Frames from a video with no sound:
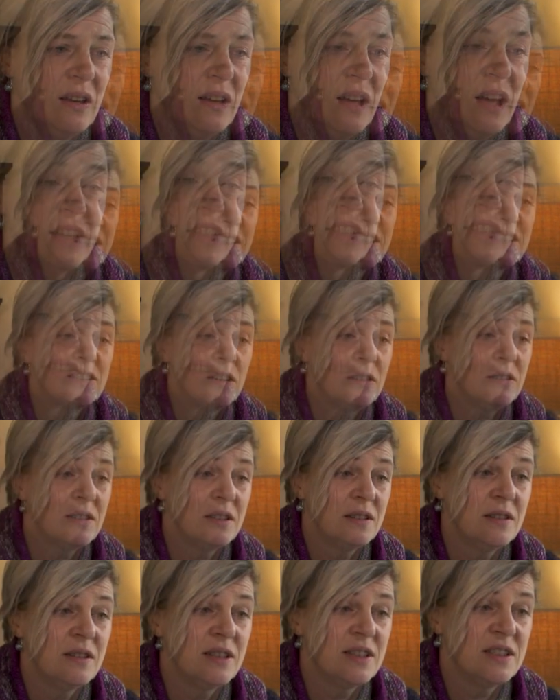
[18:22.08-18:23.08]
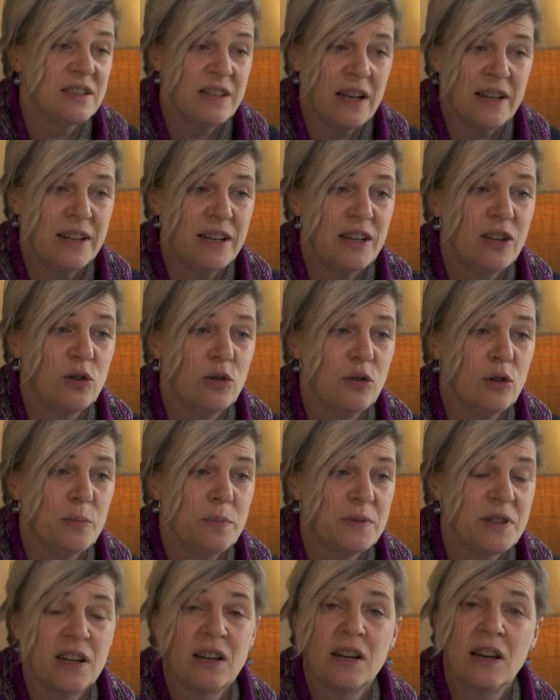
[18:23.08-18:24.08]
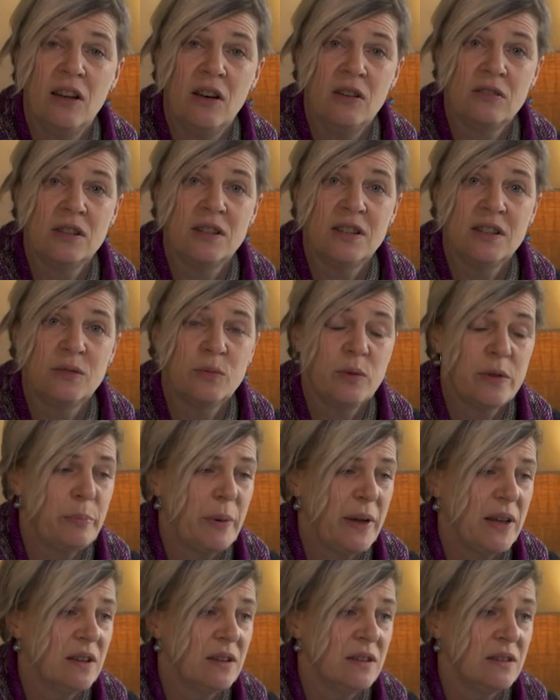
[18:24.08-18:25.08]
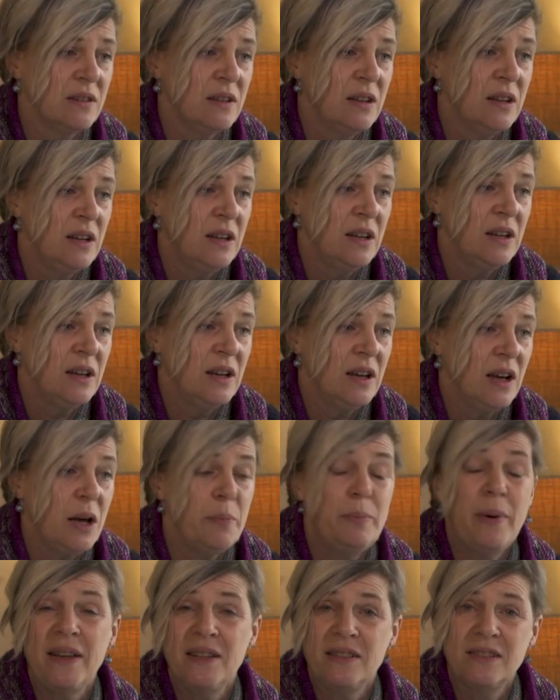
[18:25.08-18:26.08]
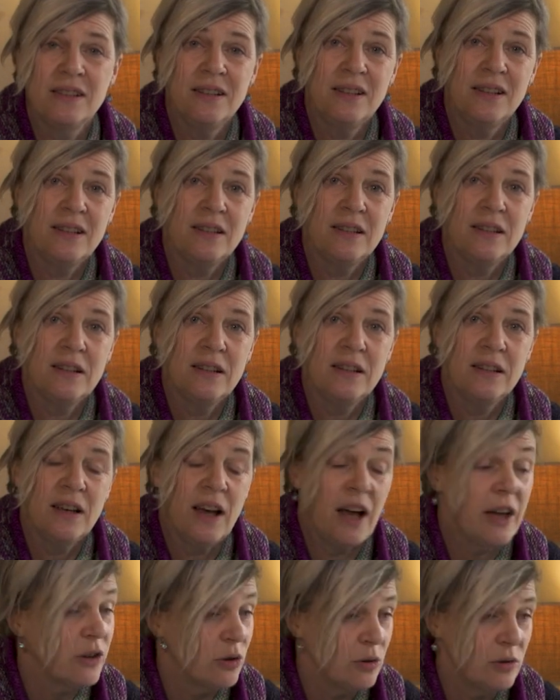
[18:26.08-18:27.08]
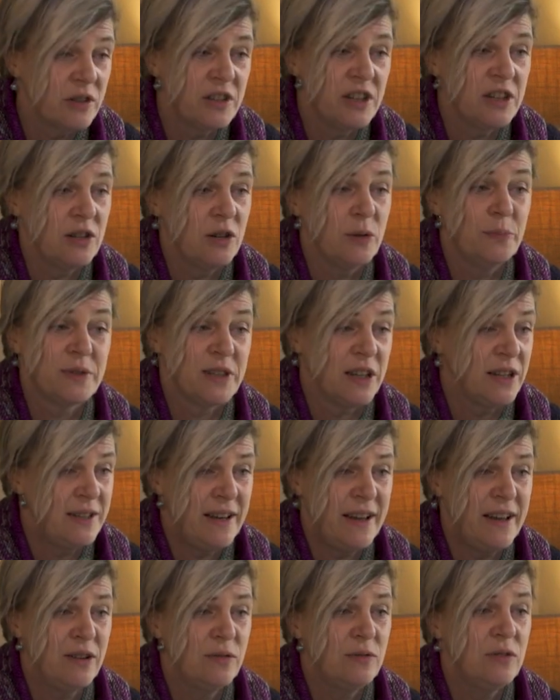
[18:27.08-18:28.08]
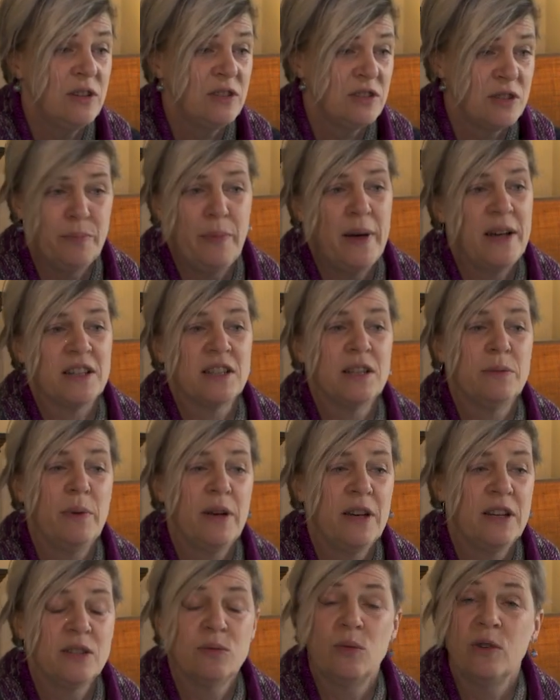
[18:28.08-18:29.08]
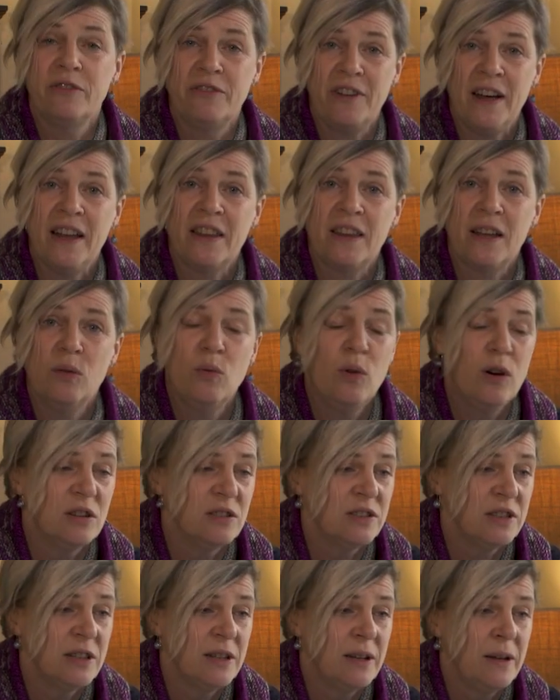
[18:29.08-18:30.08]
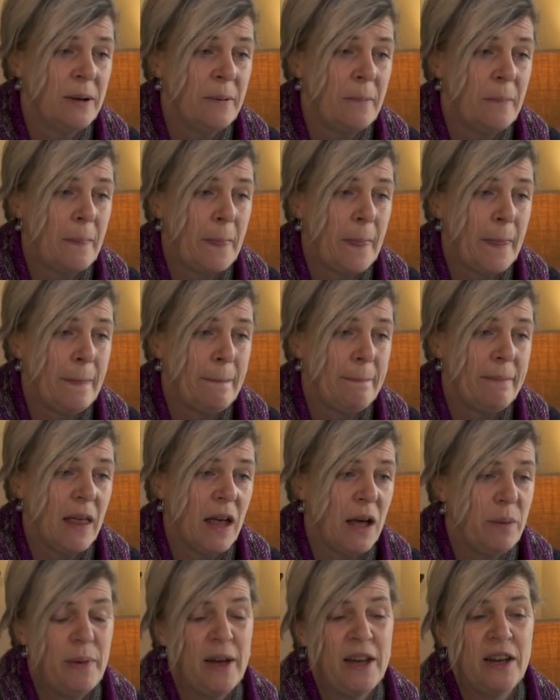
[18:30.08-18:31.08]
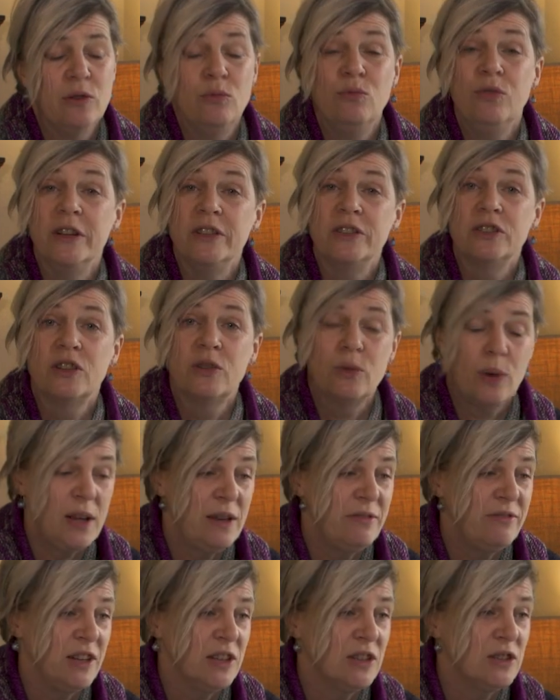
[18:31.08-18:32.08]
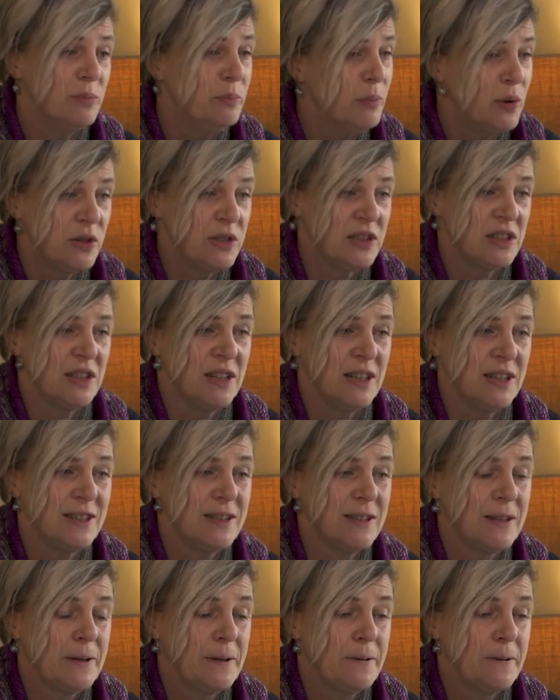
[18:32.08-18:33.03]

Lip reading: I salted the saggy corpse and larded it with bacon. I basted it. I cooked it upside down to maximise what fat there was. I made a rich gravy to moisten it.